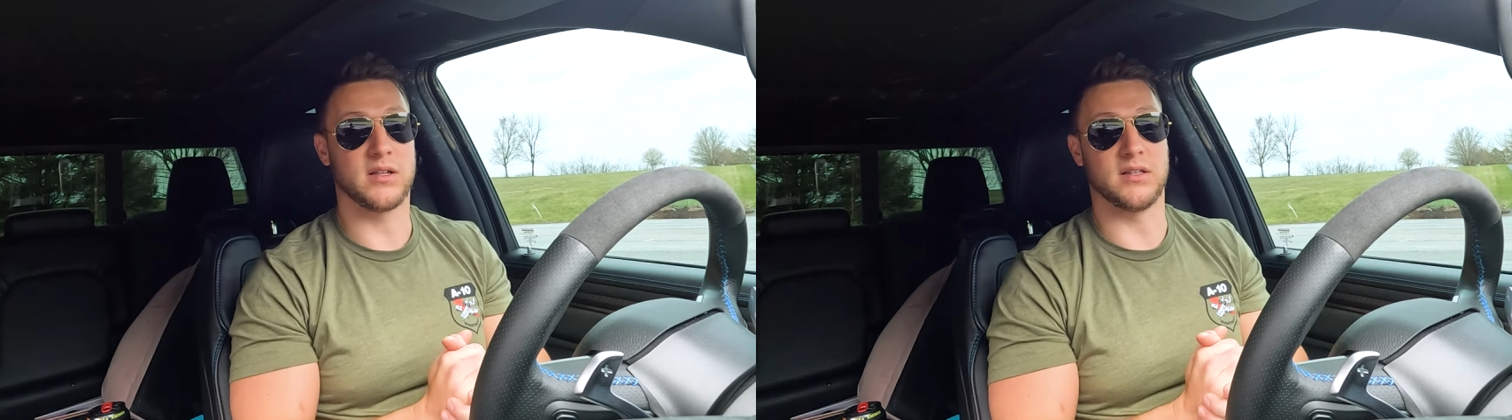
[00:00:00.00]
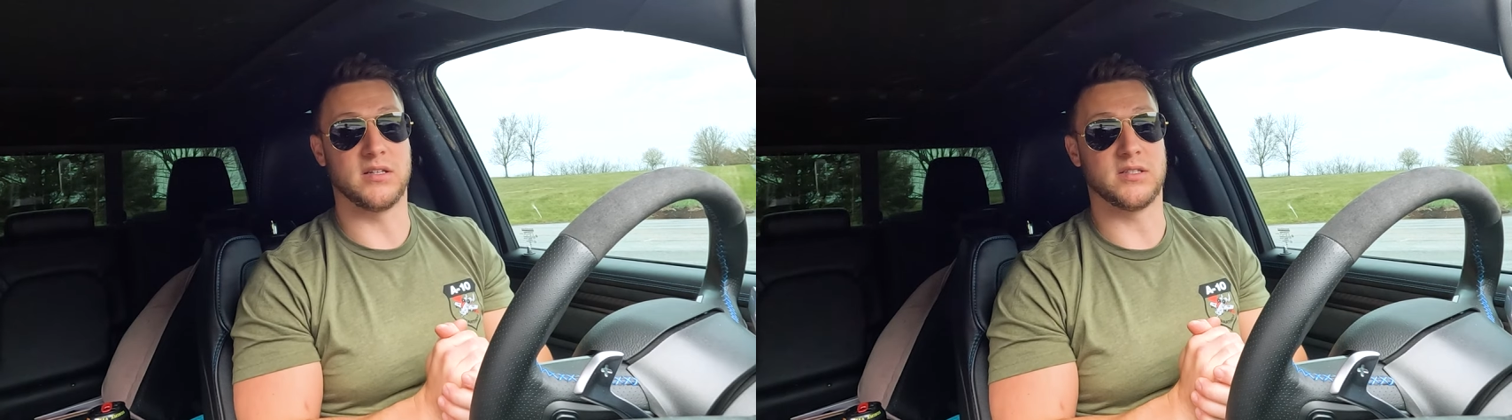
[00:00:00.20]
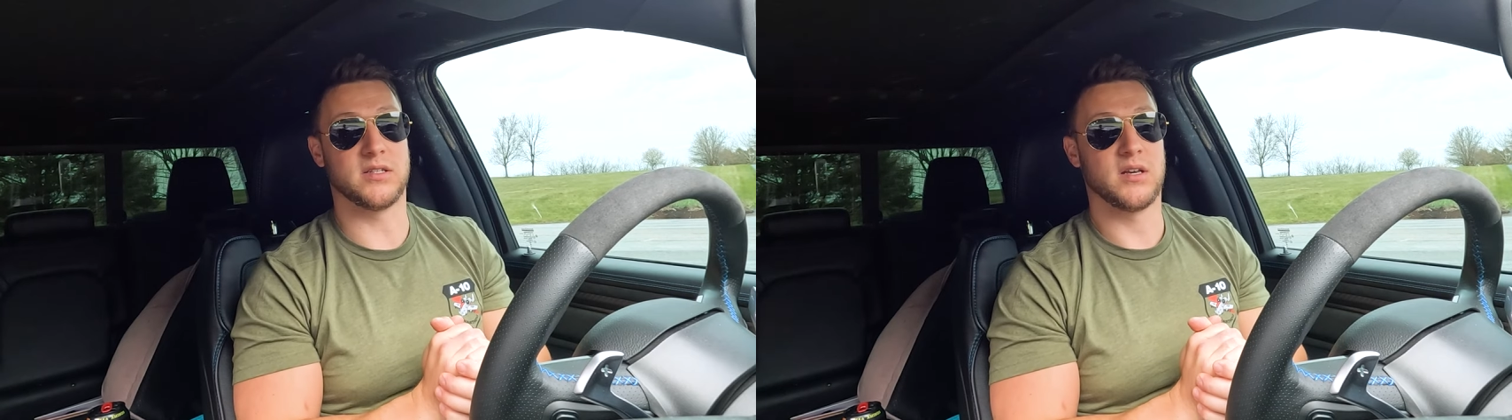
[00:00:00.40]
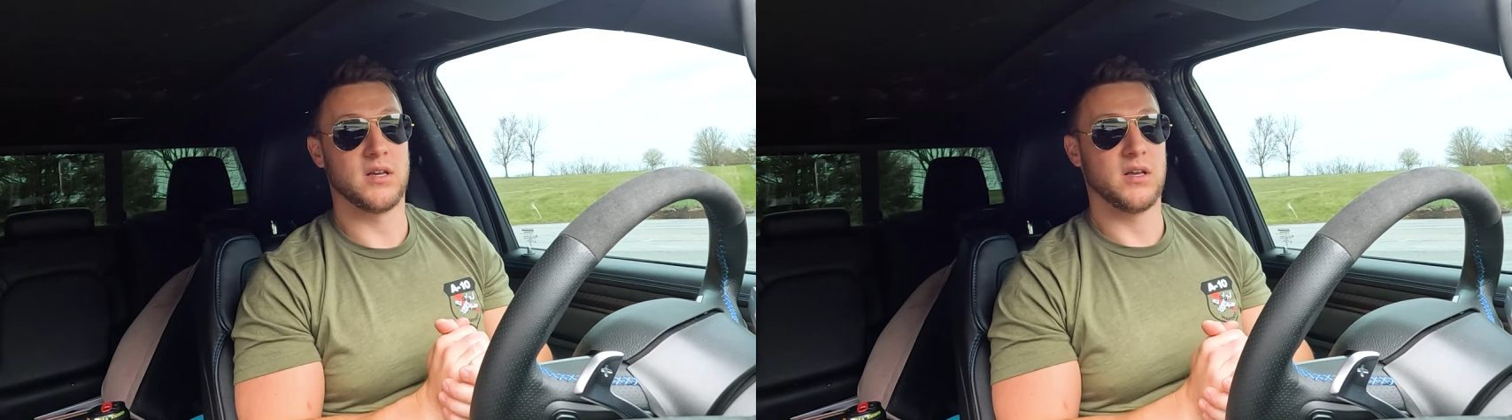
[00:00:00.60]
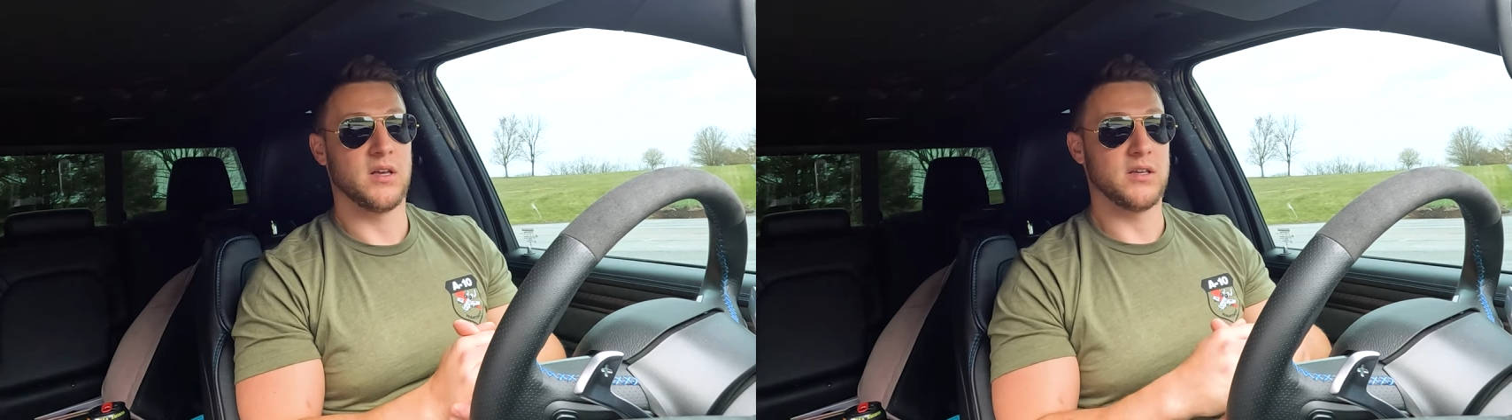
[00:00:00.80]
at least,
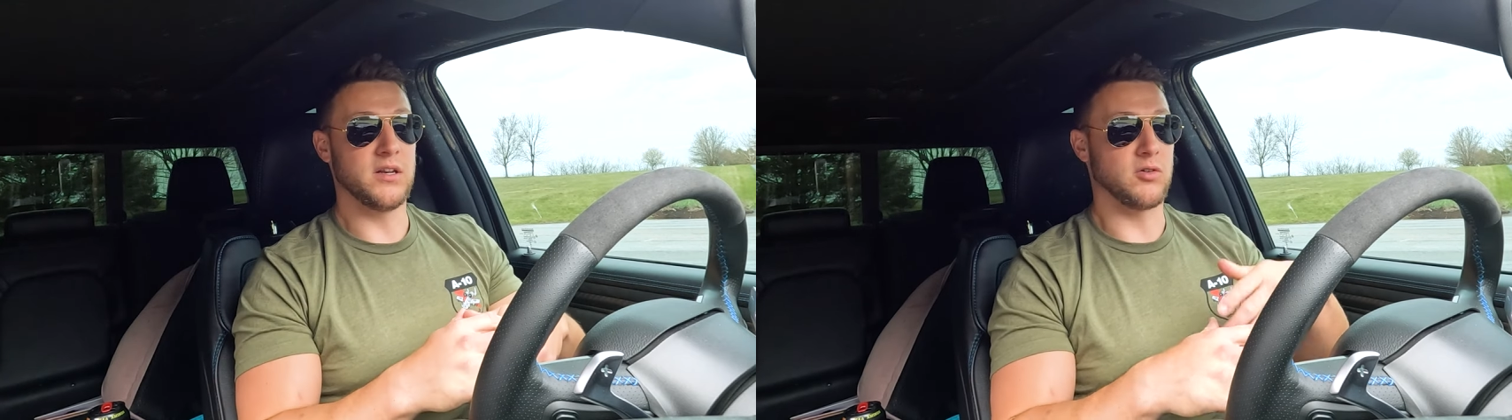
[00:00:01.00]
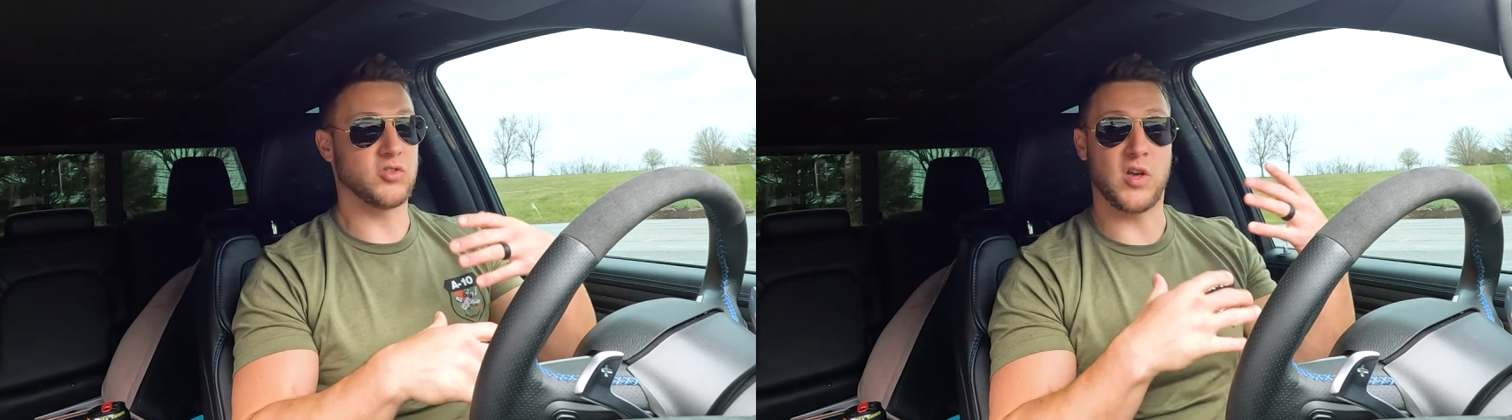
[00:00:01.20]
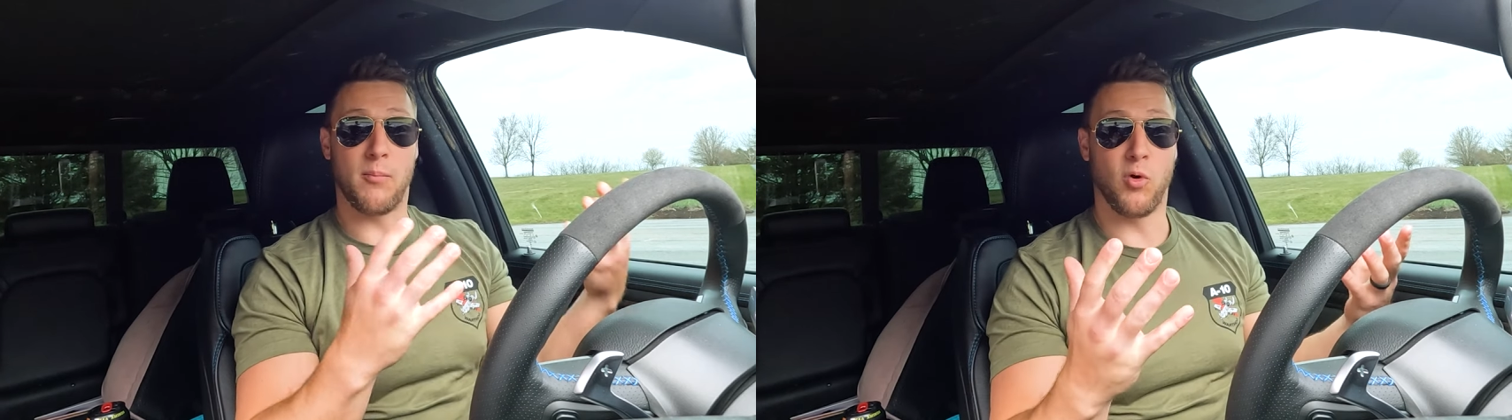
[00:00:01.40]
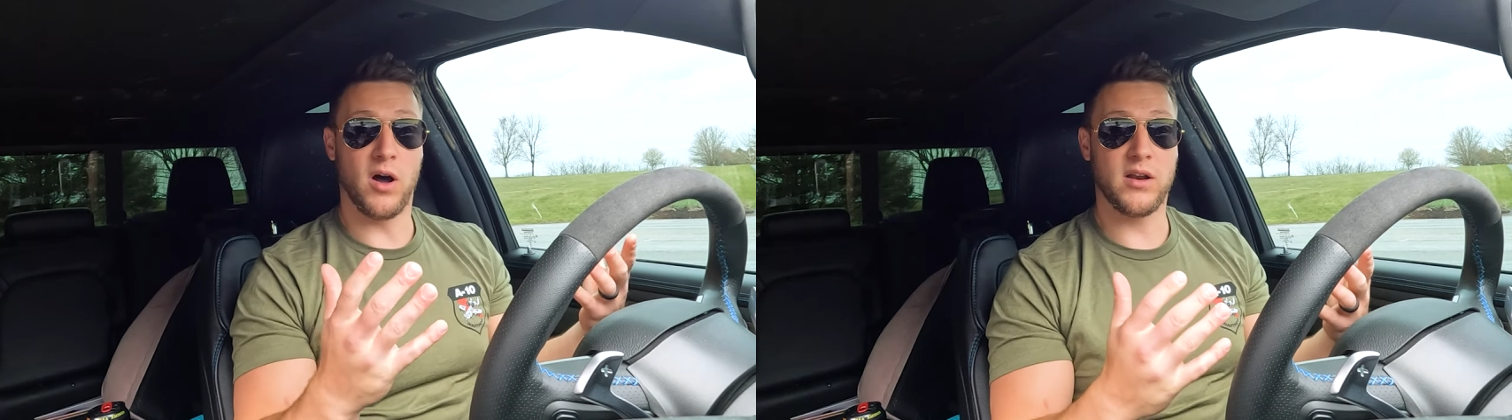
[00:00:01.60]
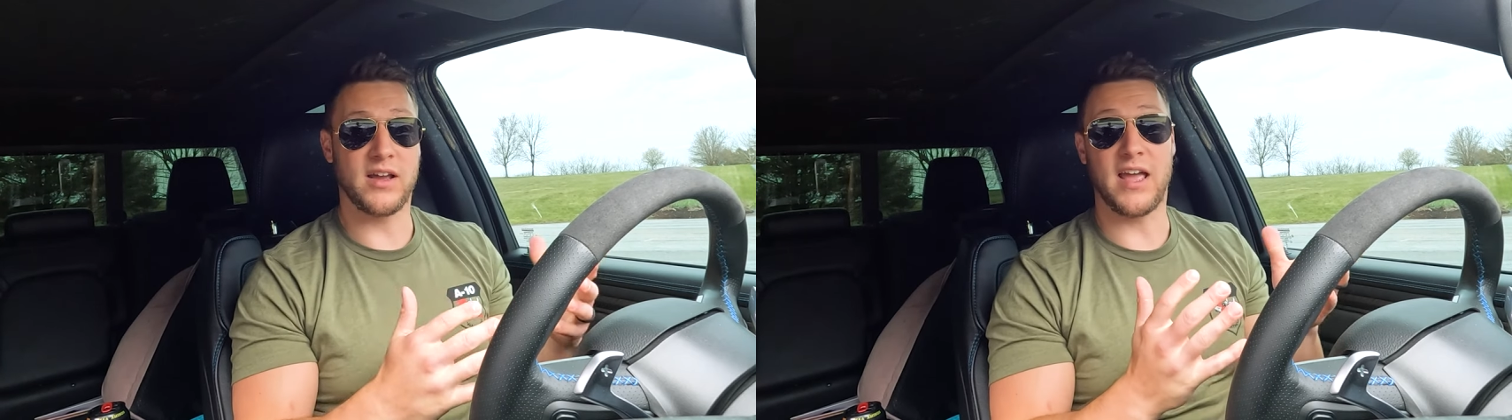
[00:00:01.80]
you know, somewhat.